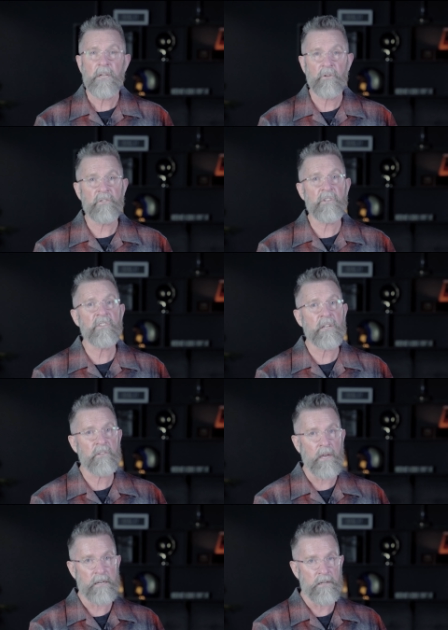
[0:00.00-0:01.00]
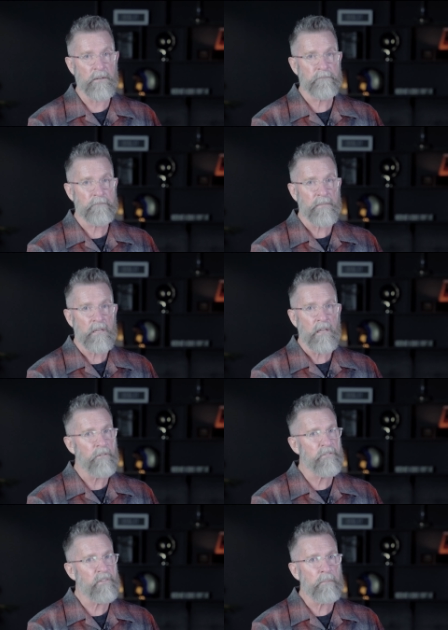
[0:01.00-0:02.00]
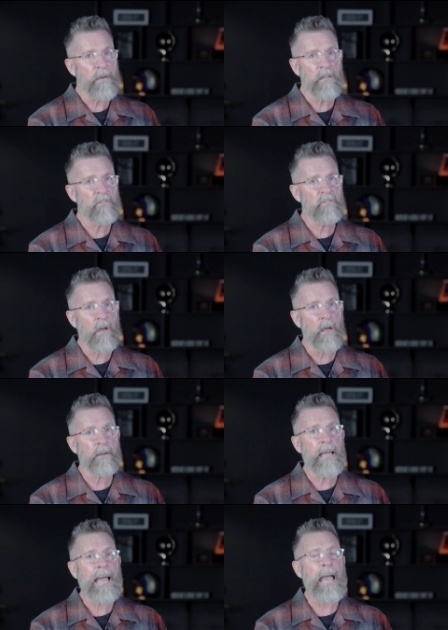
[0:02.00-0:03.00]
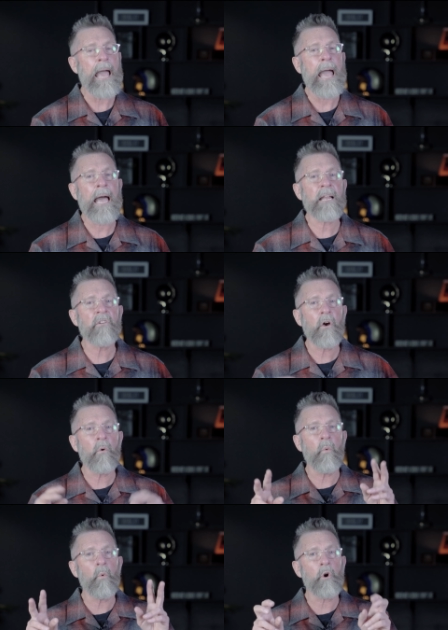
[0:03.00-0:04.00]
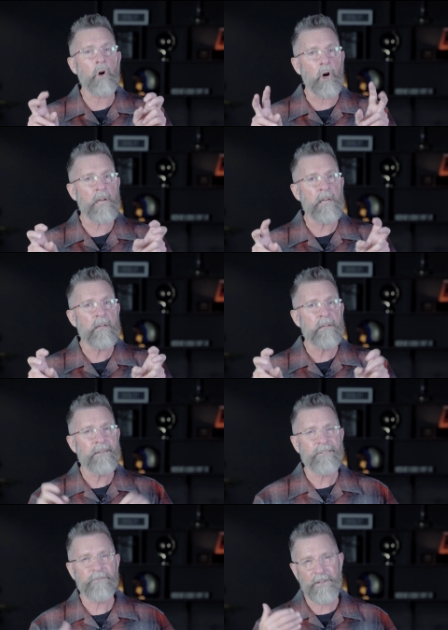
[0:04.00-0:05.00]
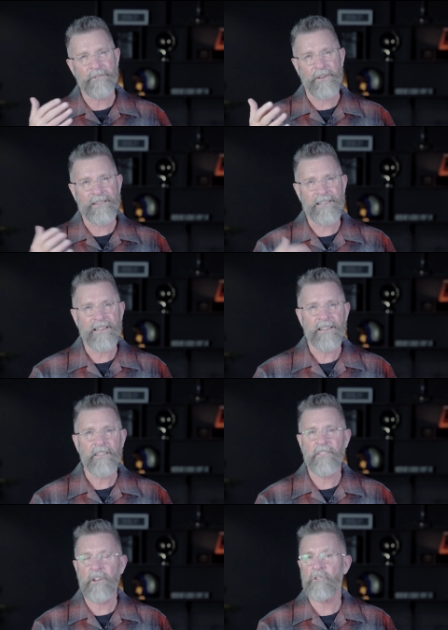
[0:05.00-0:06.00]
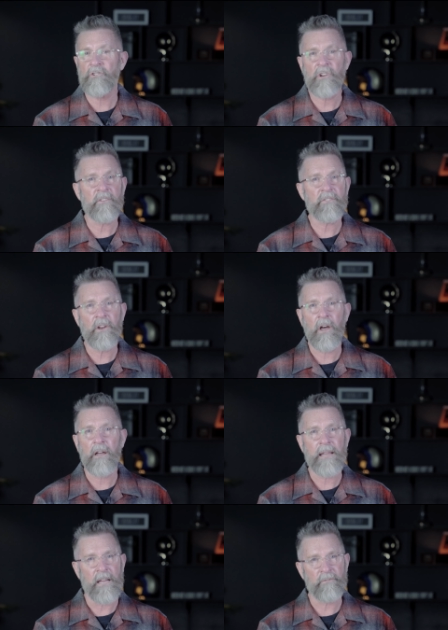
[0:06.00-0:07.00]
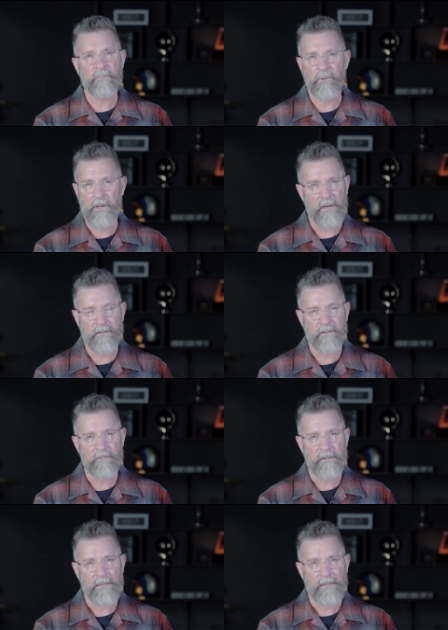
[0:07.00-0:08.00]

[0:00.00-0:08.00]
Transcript: Here's the sixth idea if somebody is not at work physically, they're just not as productive.